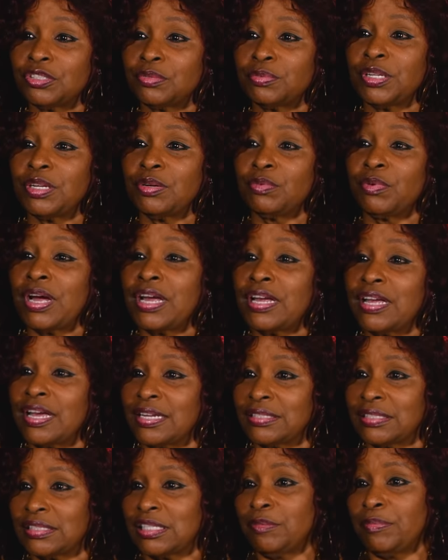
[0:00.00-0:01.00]
as many white
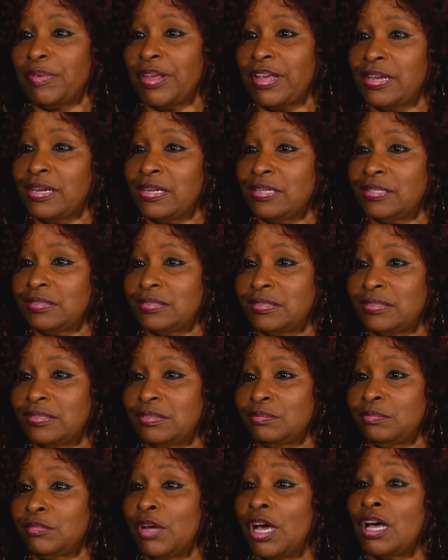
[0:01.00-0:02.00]
guys in the band.
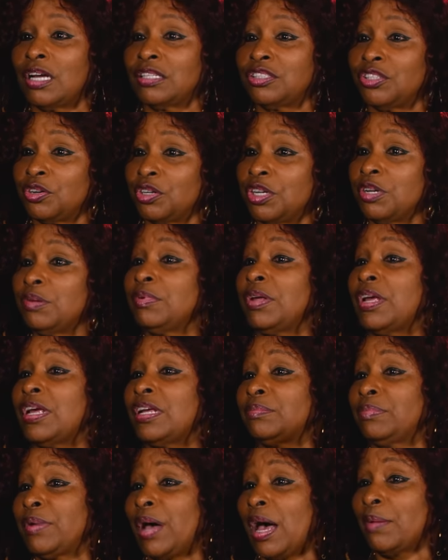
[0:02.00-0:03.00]
Uh, Tony
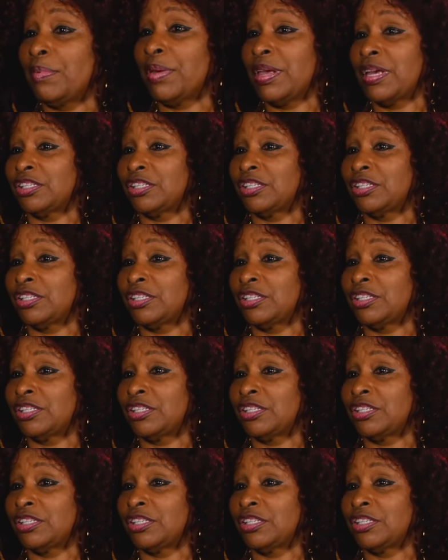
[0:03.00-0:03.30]
and Bobby